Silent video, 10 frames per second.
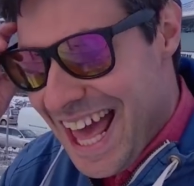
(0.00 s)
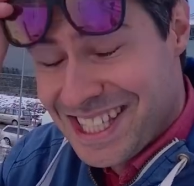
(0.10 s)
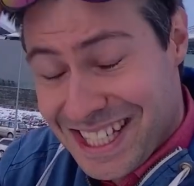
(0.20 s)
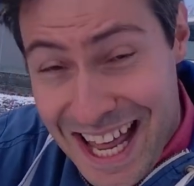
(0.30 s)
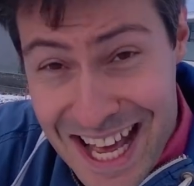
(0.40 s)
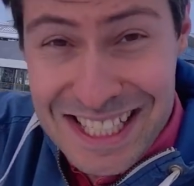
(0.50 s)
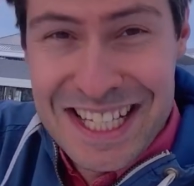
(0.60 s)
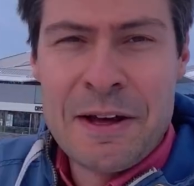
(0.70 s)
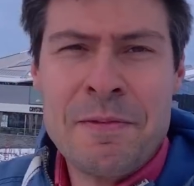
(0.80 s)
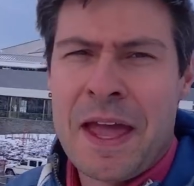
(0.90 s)
As a
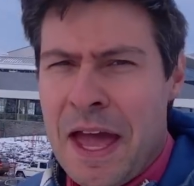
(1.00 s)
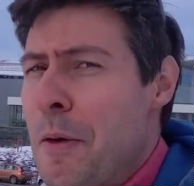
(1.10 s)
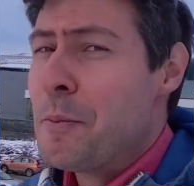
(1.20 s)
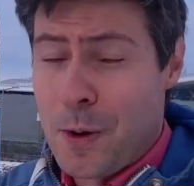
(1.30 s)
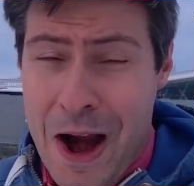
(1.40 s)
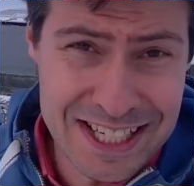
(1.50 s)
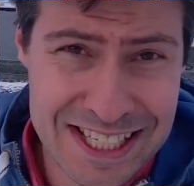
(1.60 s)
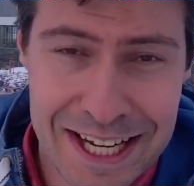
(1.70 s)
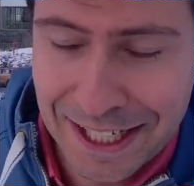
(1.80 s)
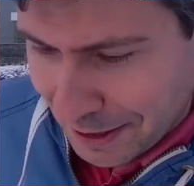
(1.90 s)
last,
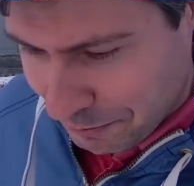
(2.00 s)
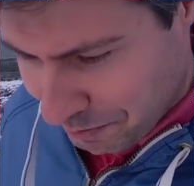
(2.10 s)
pricing.